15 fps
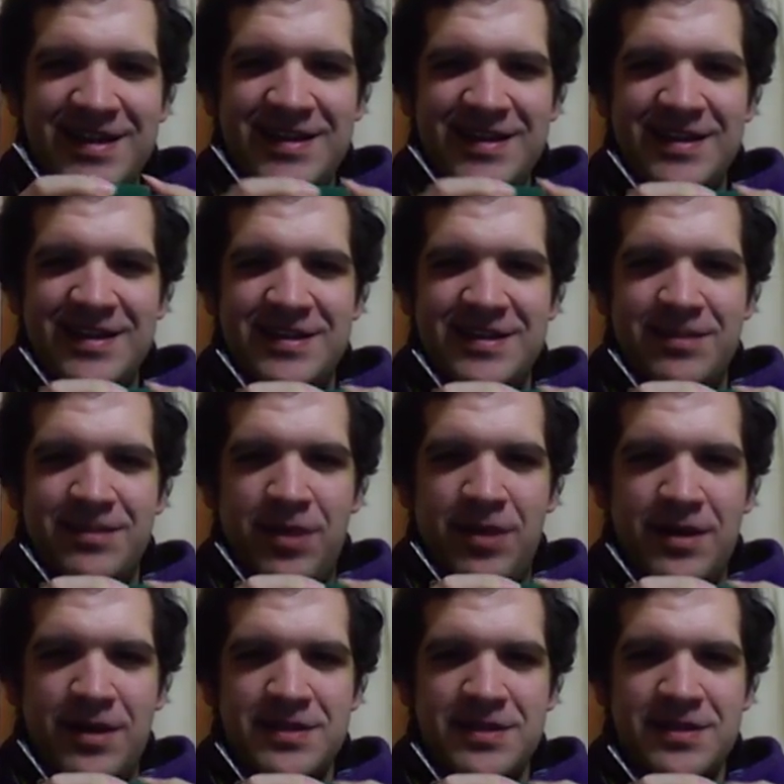It is the
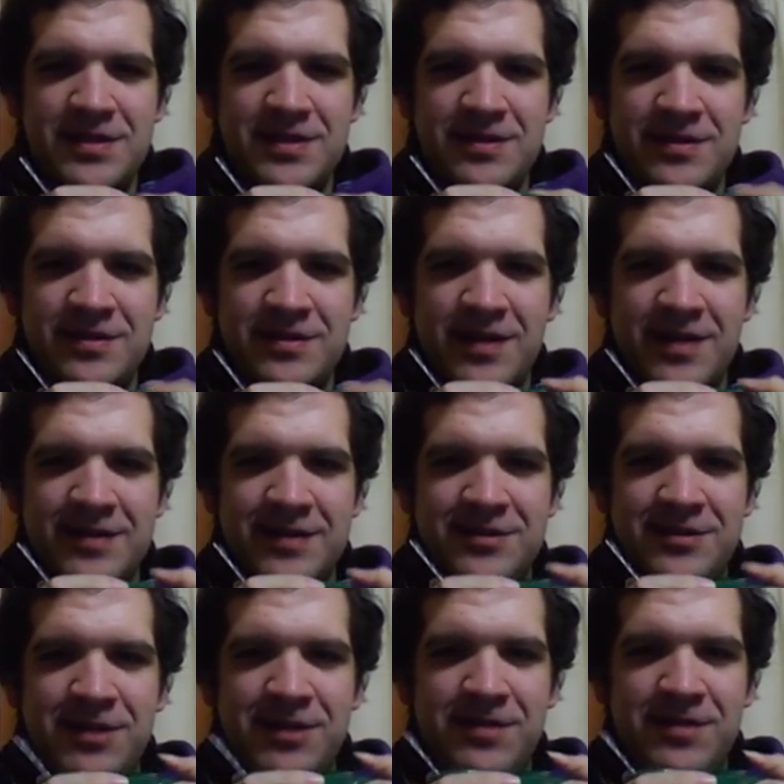boss. Excellent
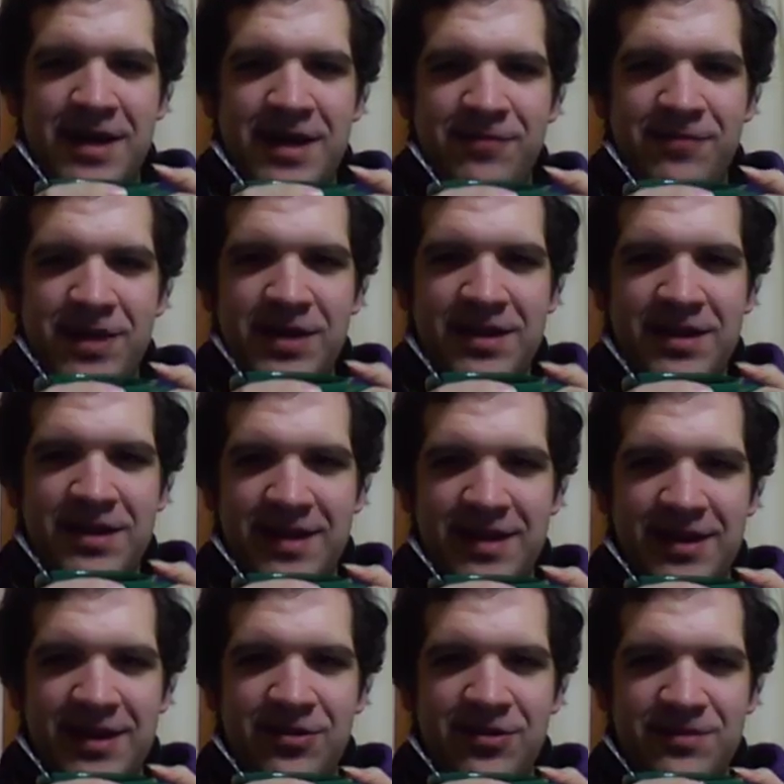chapter 9 rating. Thank
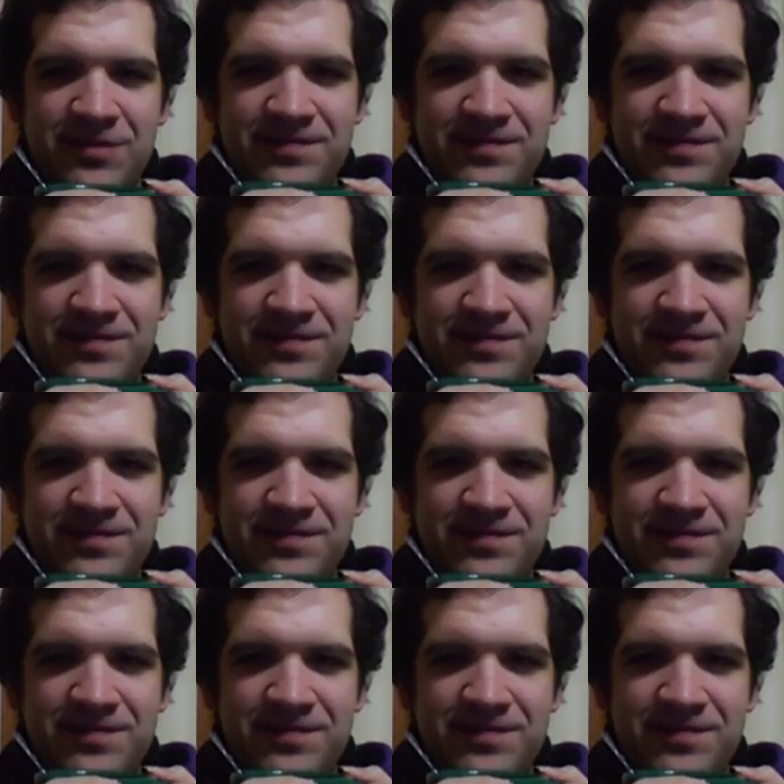you.